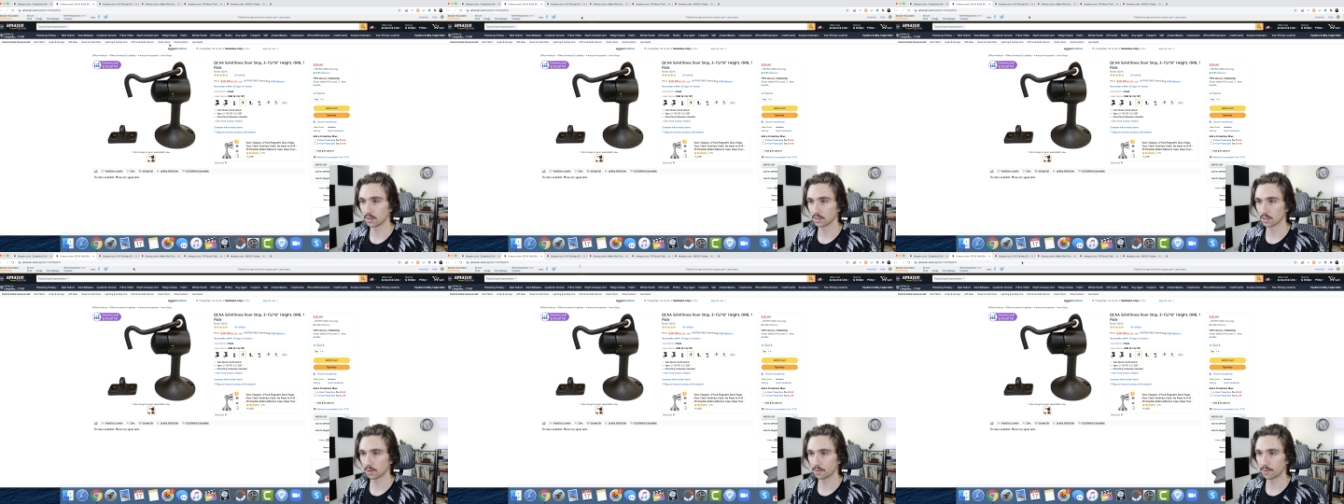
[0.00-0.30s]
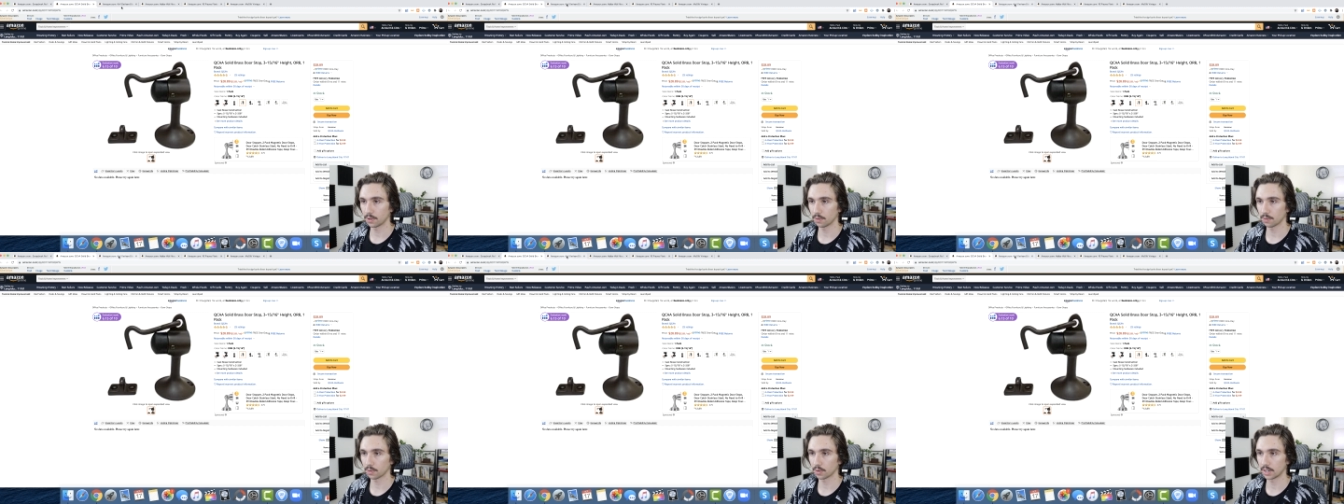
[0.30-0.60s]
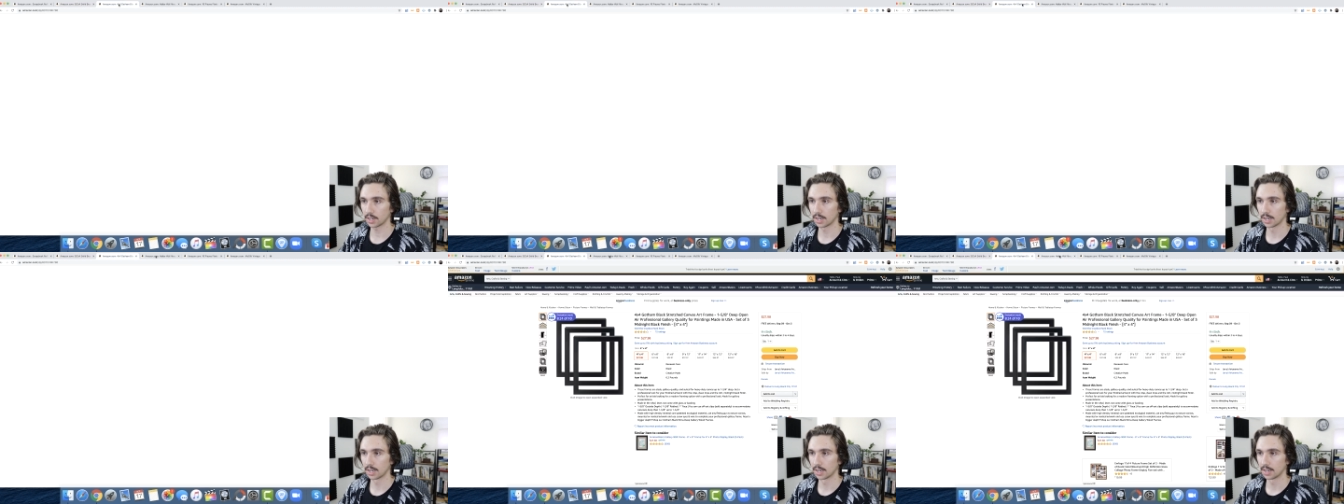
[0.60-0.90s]
So feel
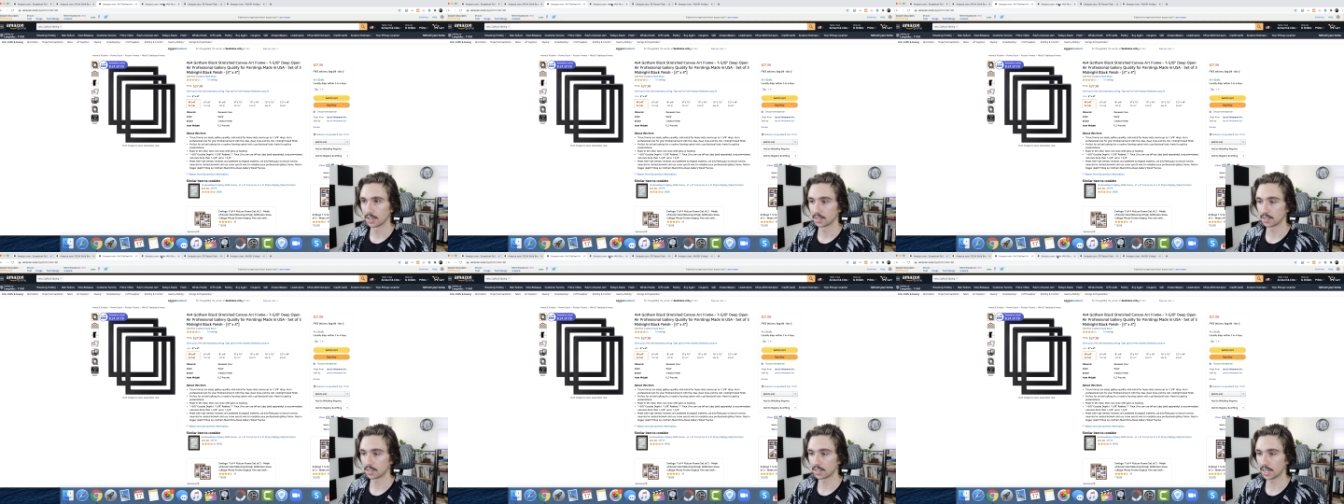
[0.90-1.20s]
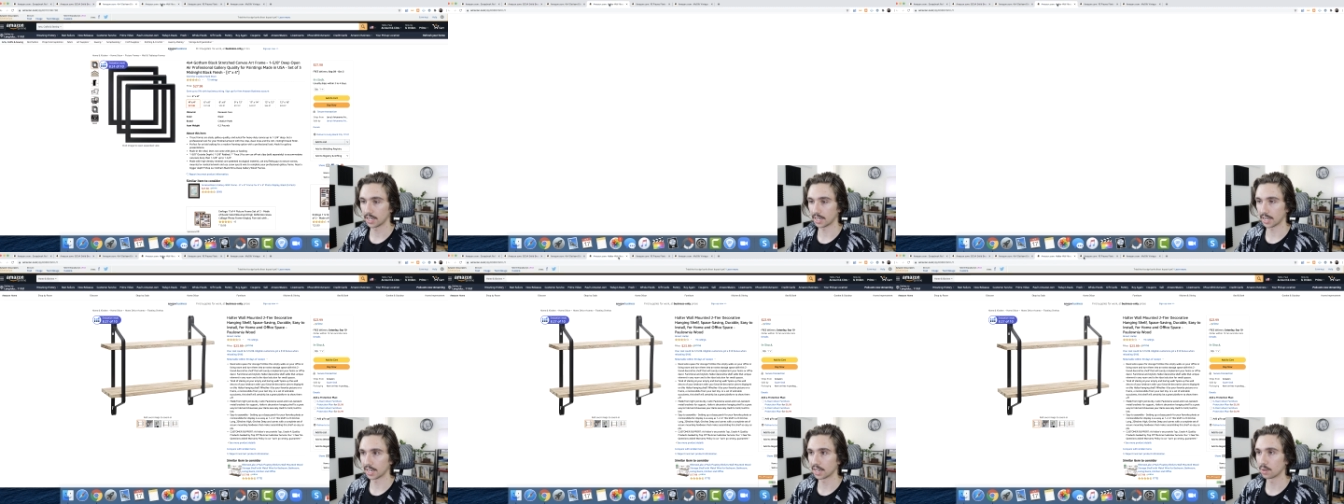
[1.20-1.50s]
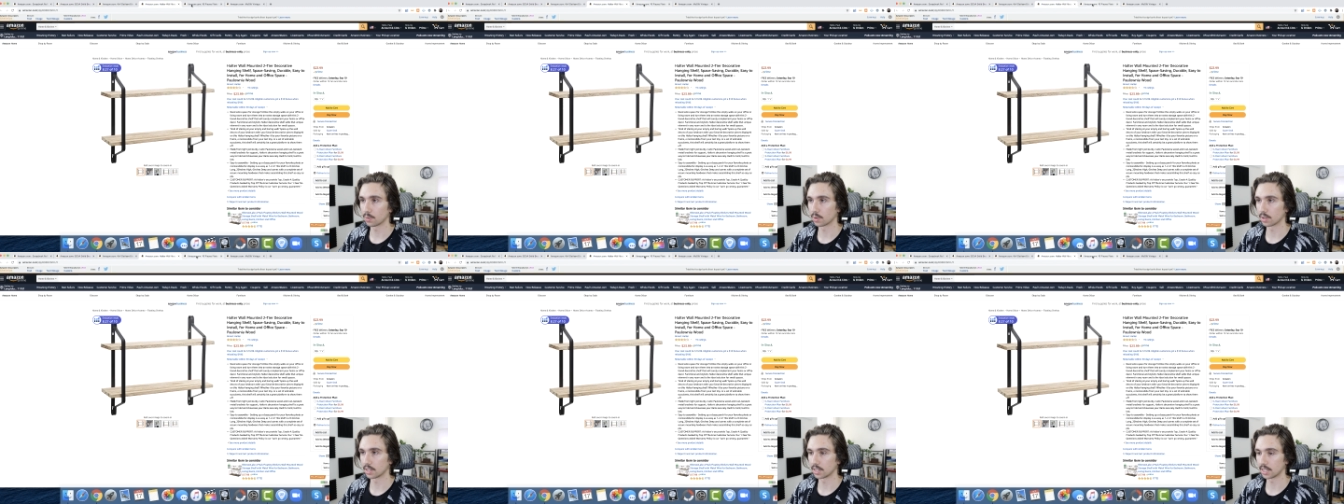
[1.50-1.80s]
free to take any
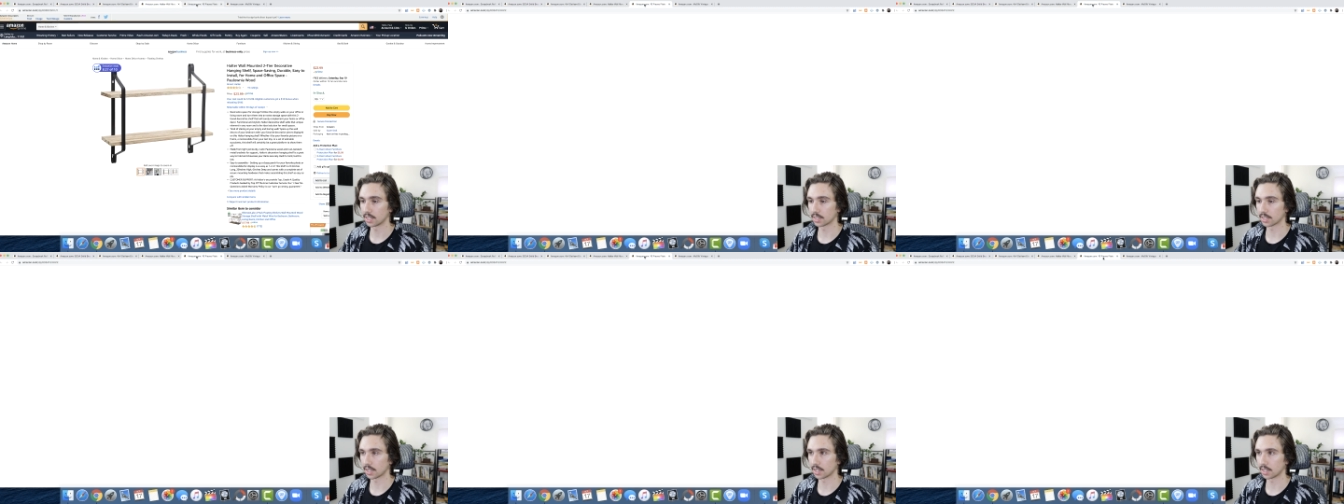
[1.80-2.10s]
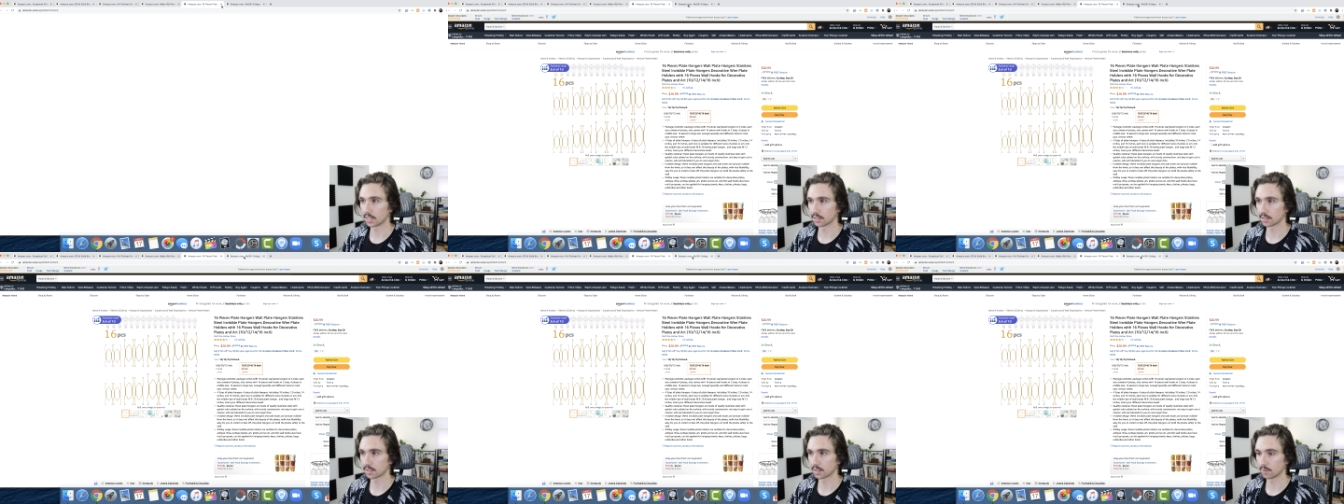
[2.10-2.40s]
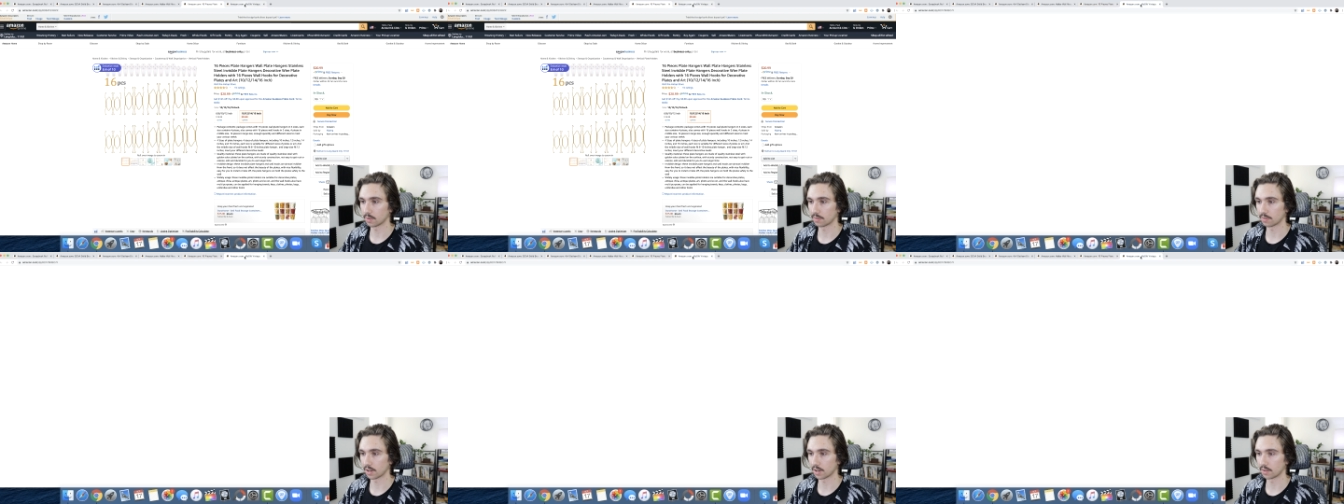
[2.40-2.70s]
one of these ideas that
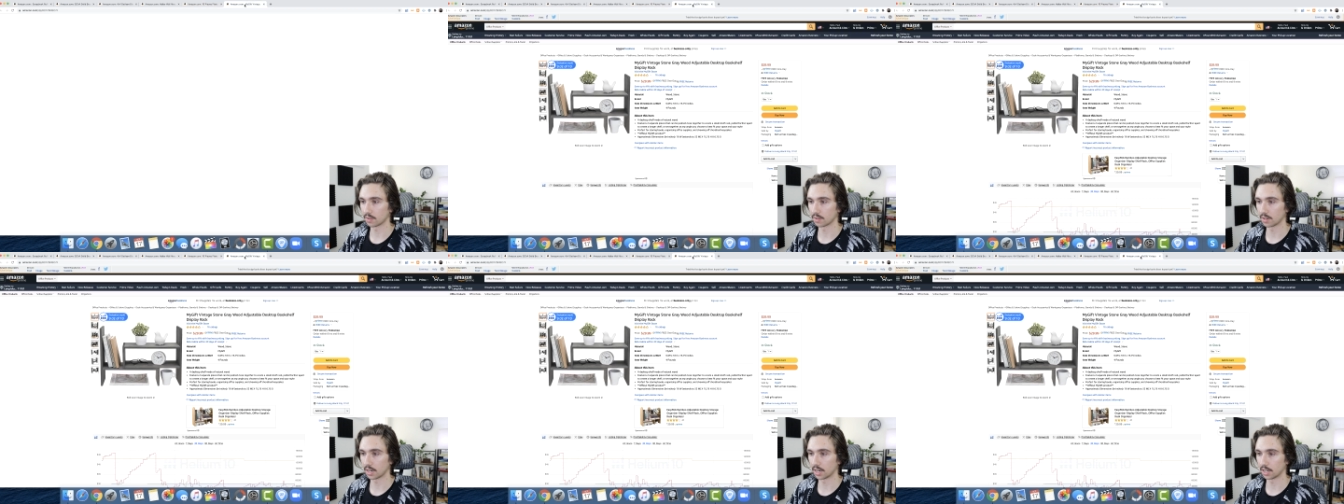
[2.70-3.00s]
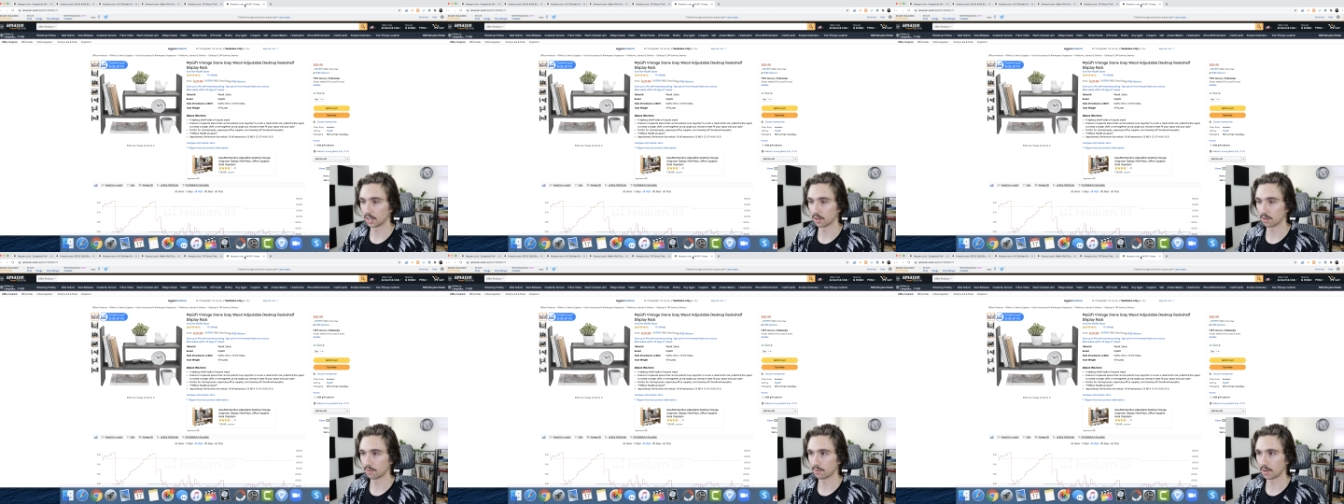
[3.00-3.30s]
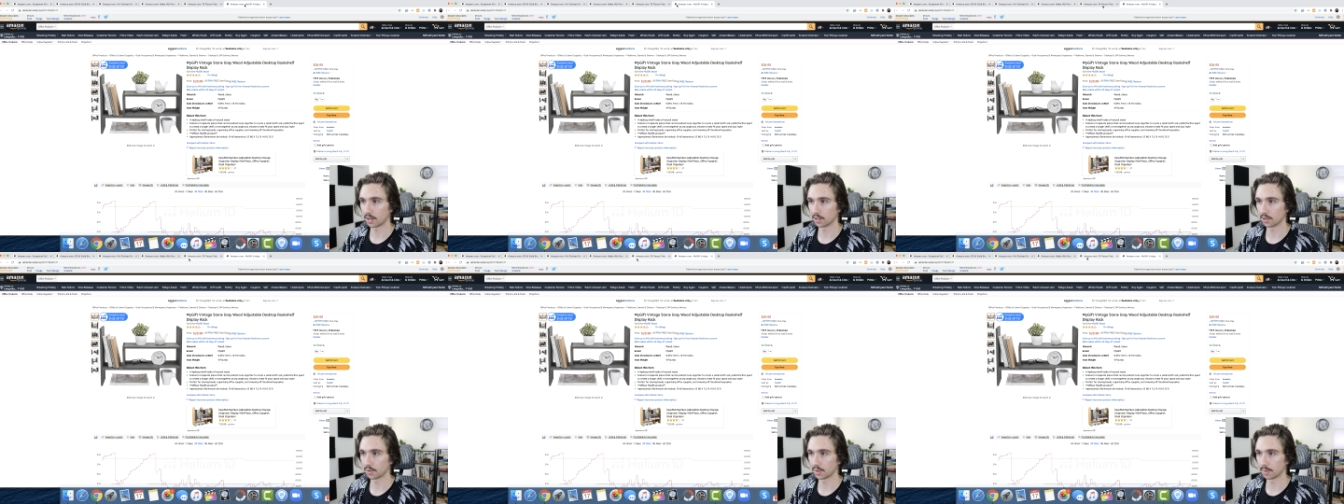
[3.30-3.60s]
we found and go
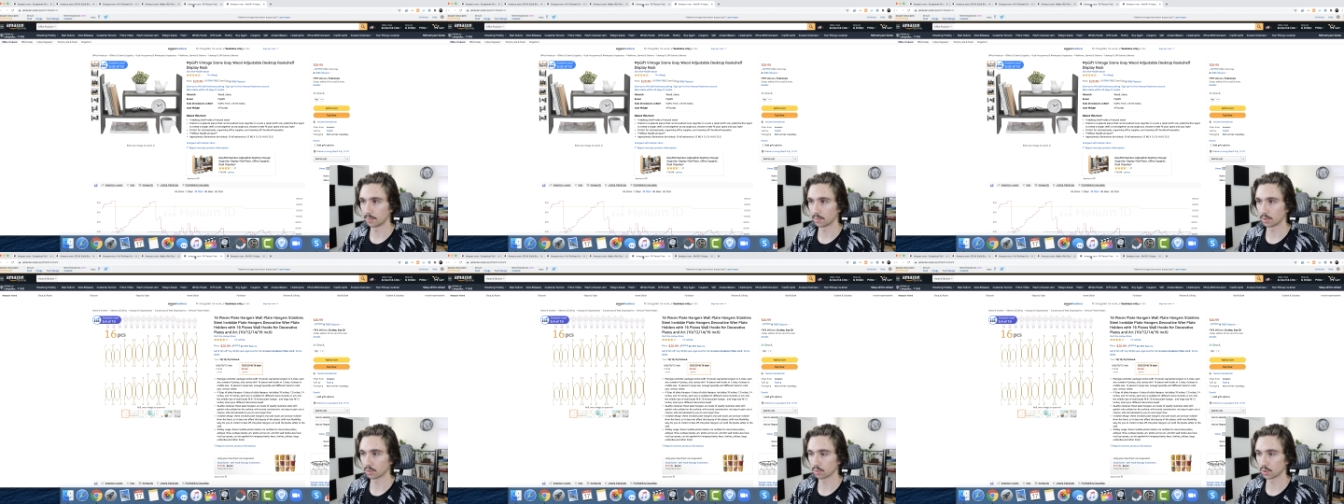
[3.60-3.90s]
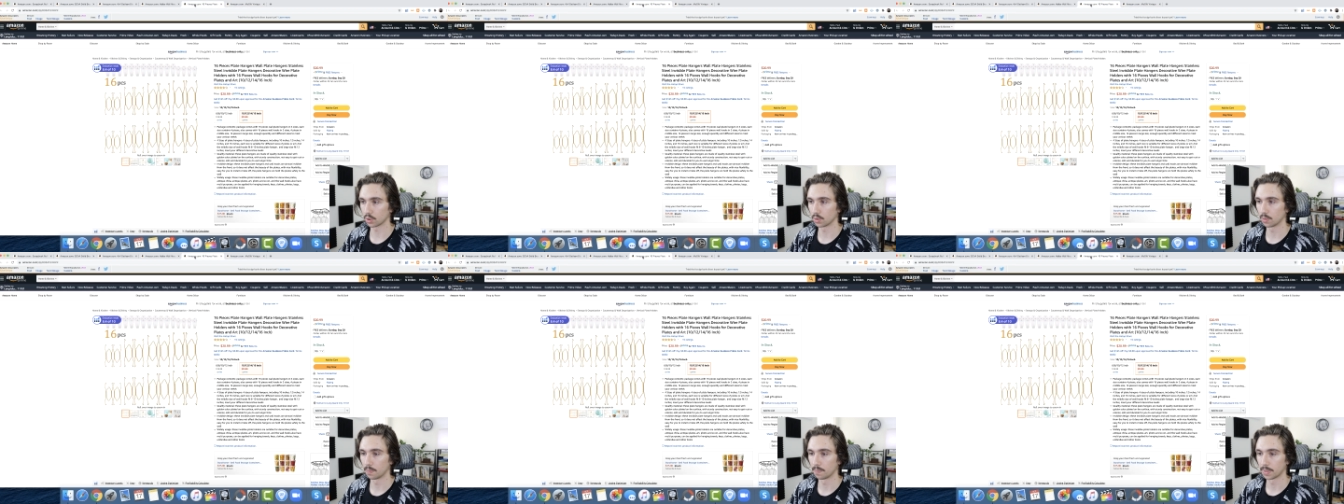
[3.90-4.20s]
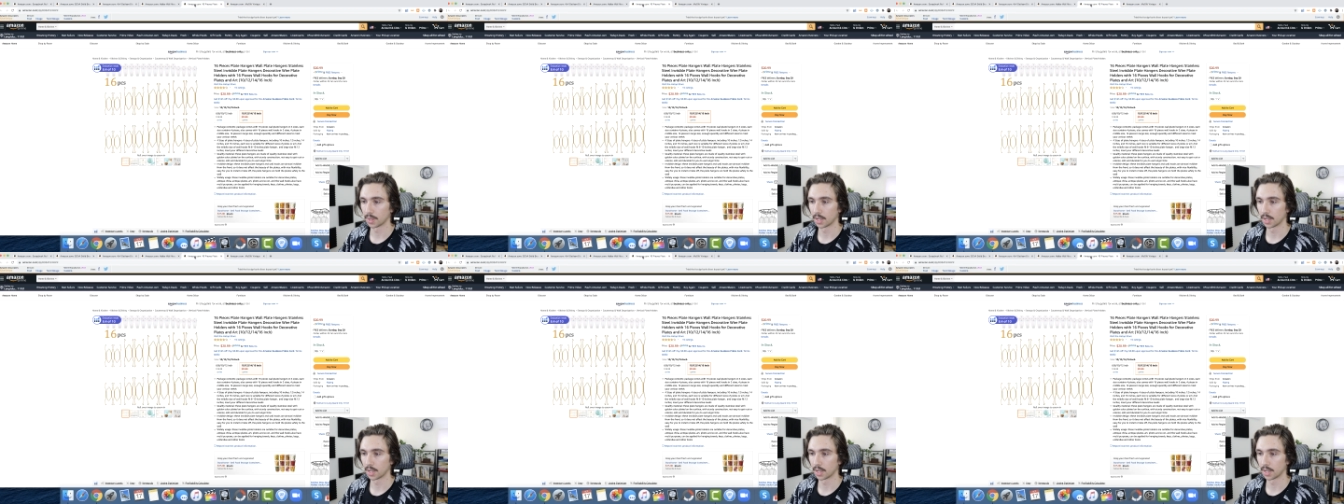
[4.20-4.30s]
follow them through